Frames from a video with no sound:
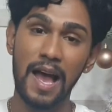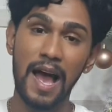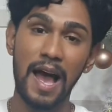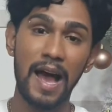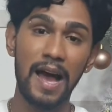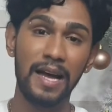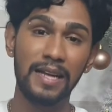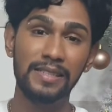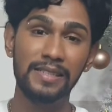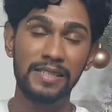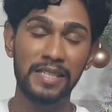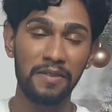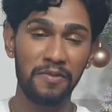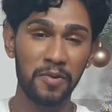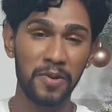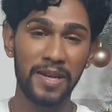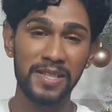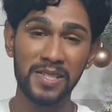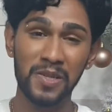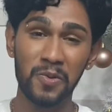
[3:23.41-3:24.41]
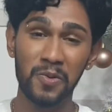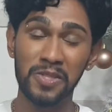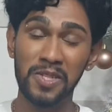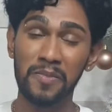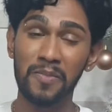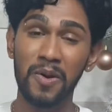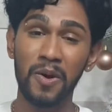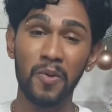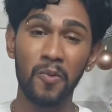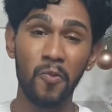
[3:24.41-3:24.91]
and give you guys a close
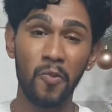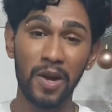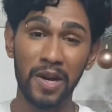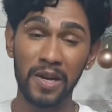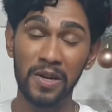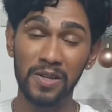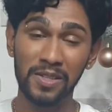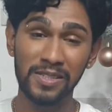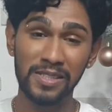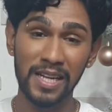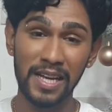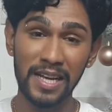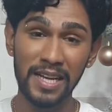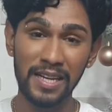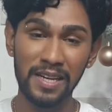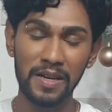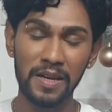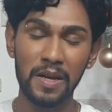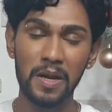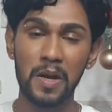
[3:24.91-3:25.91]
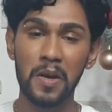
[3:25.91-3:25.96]
up on what it looks like